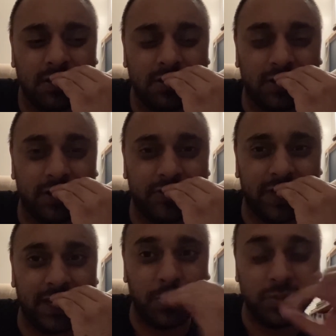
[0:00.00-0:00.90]
of
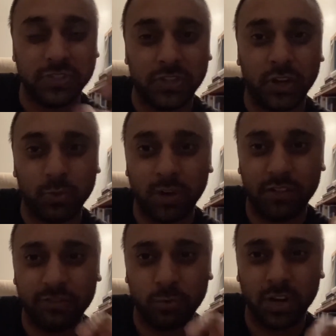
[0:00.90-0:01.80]
saying it was done
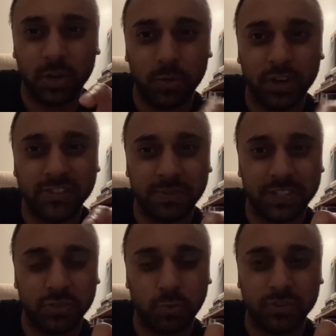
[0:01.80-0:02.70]
well for what it was, but it
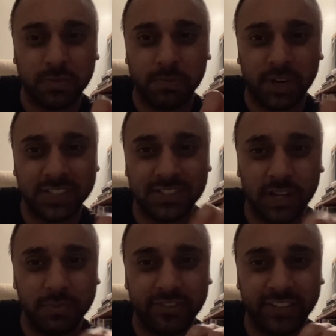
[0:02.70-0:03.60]
just wasn't my
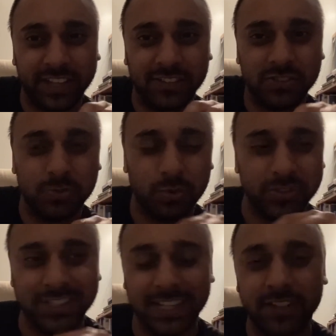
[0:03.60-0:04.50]
type of thing
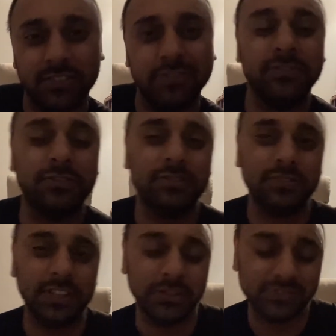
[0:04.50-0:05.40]
towards the end of,
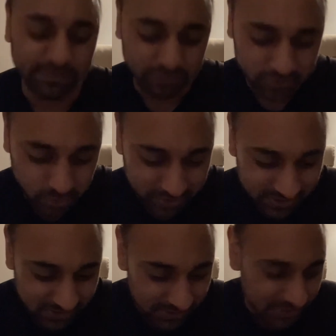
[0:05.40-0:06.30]
several
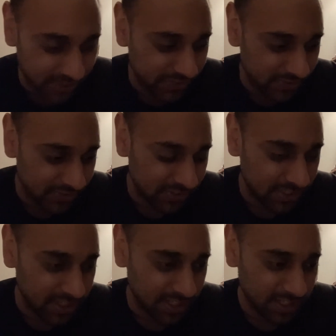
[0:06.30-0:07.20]
twists and turns
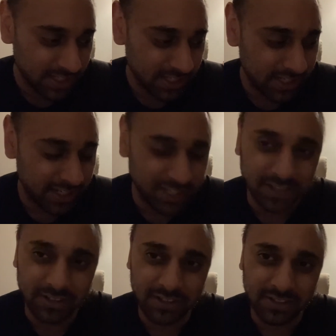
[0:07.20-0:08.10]
in,